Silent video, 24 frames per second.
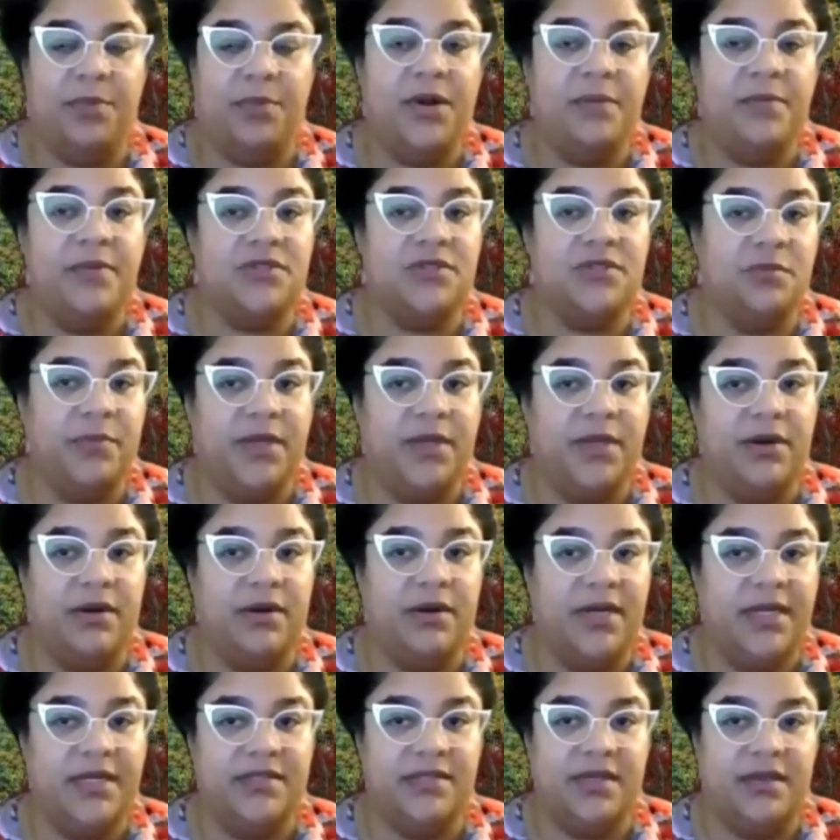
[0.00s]
they pretty much
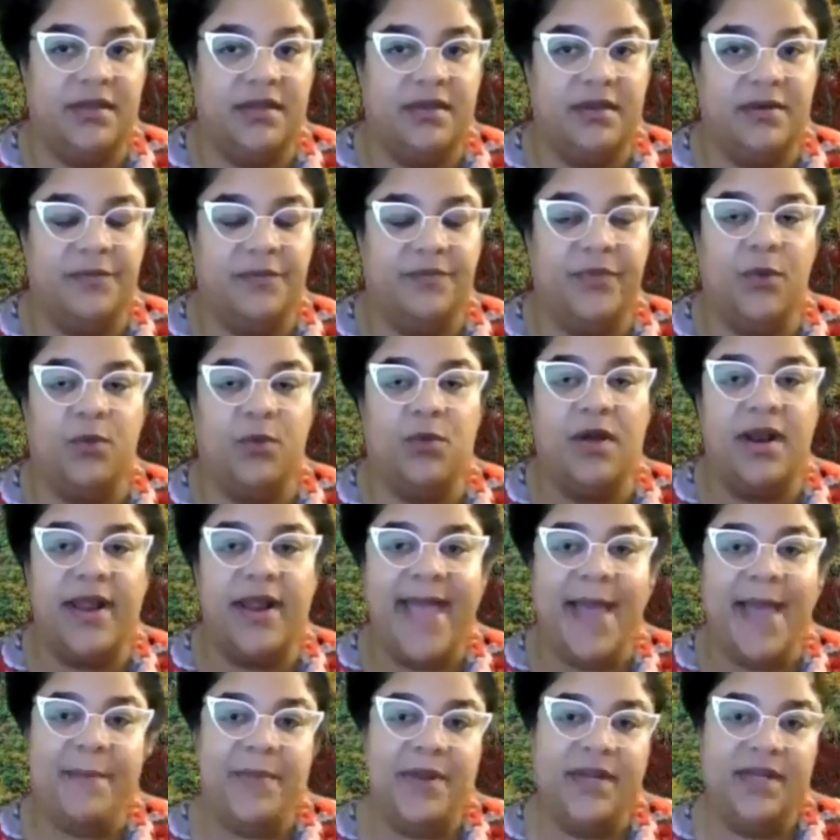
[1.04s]
mirror each other. What
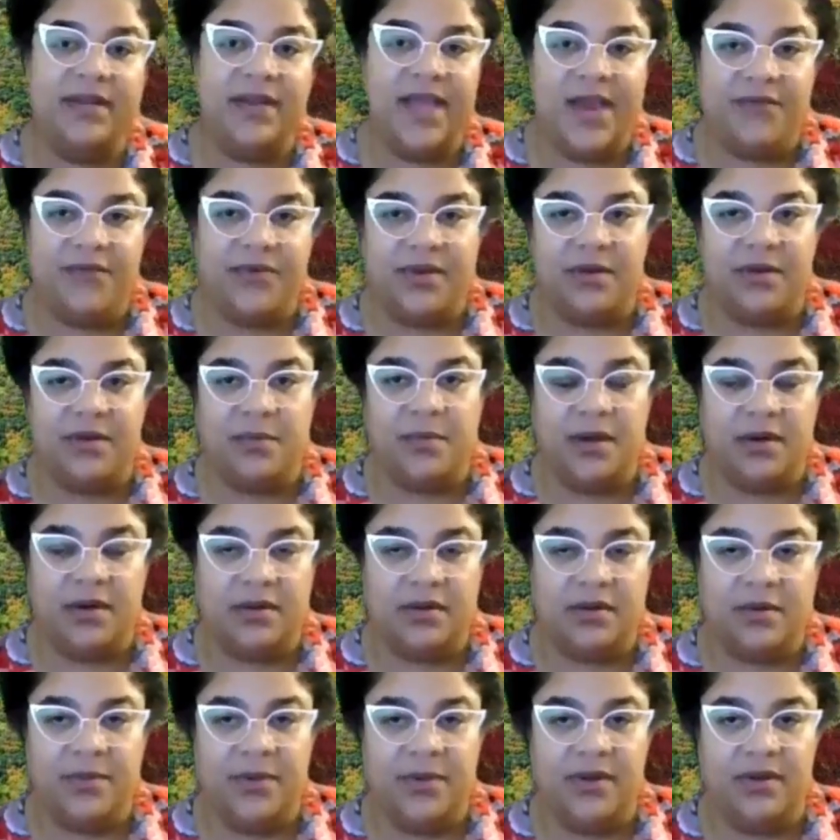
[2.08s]
happened in the African
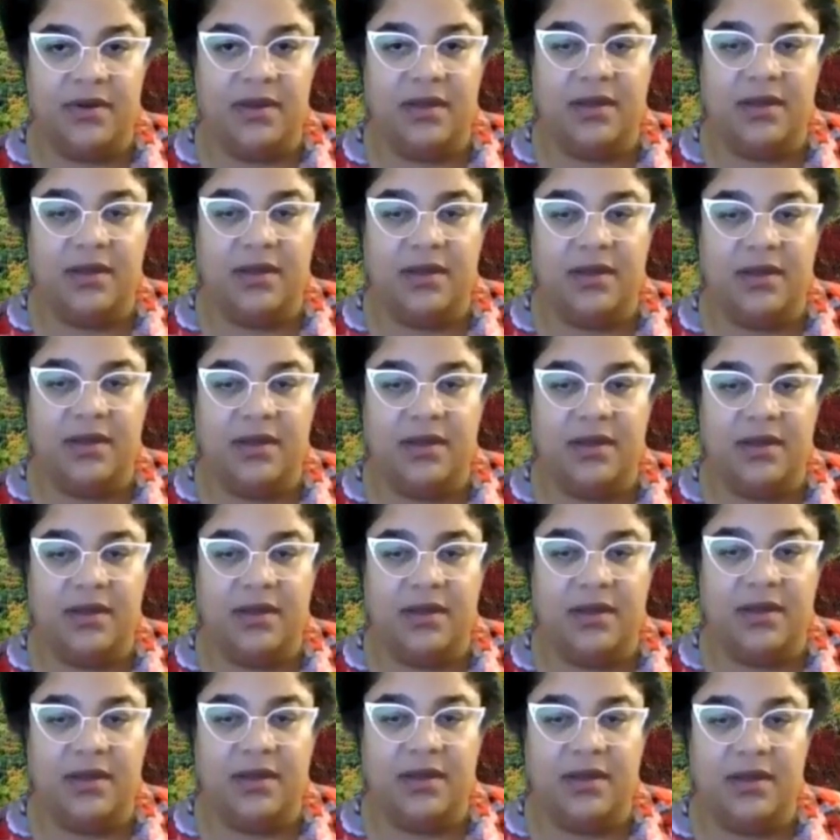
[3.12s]
American community
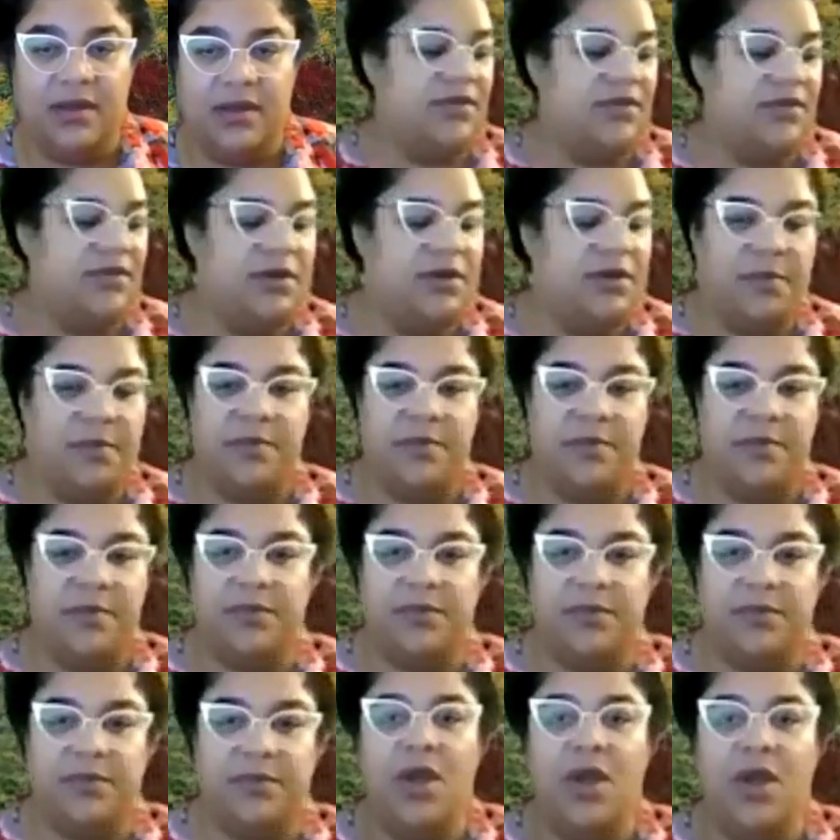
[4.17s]
was, even though
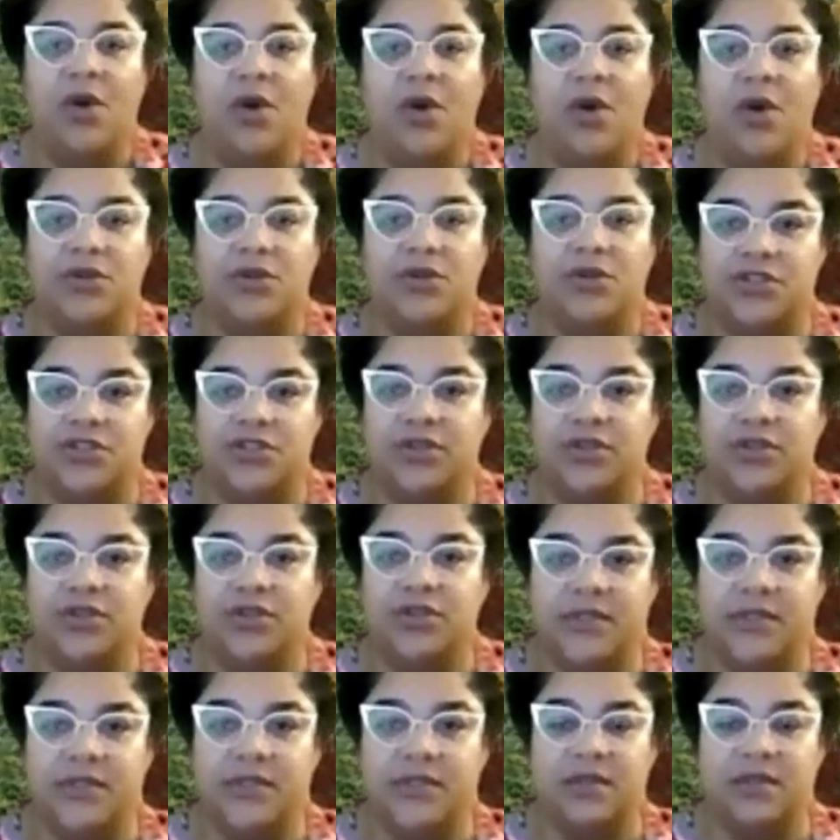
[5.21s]
people were
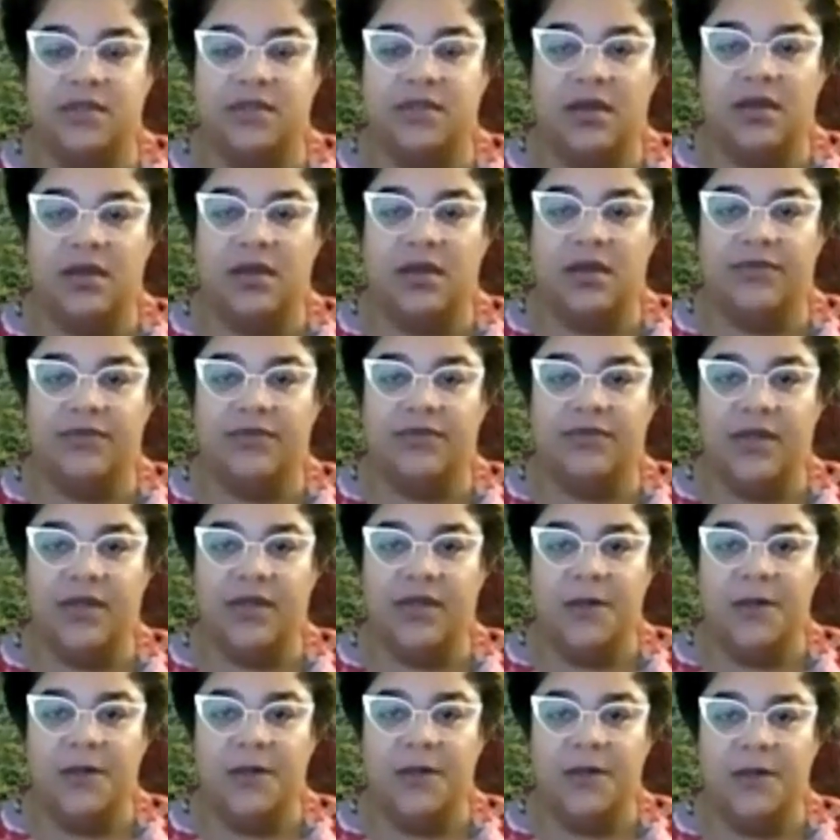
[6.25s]
stripped of
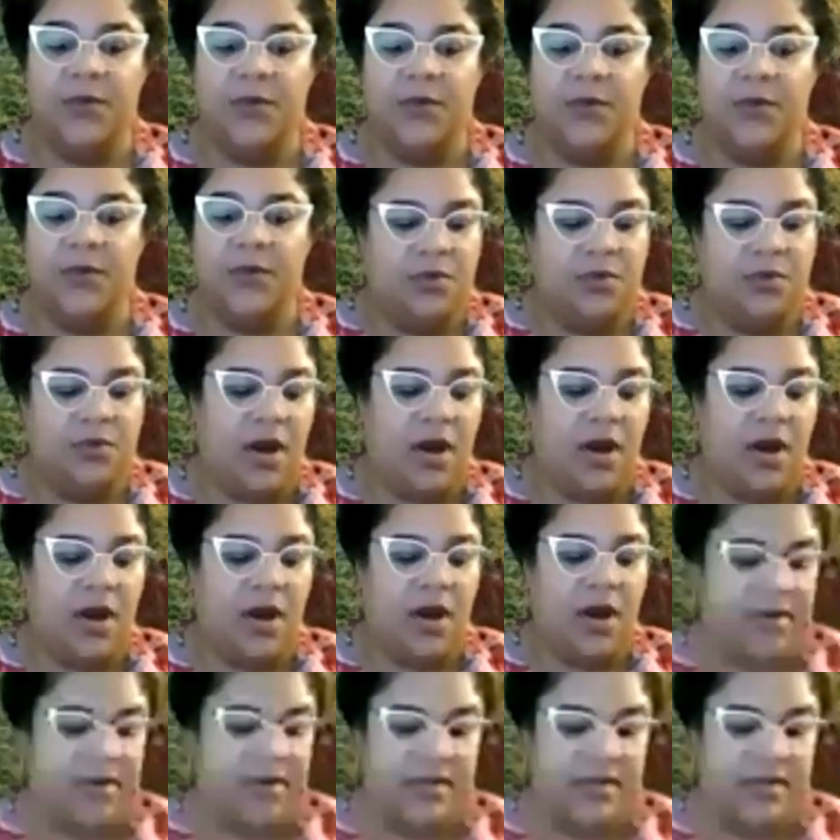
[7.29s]
when you brought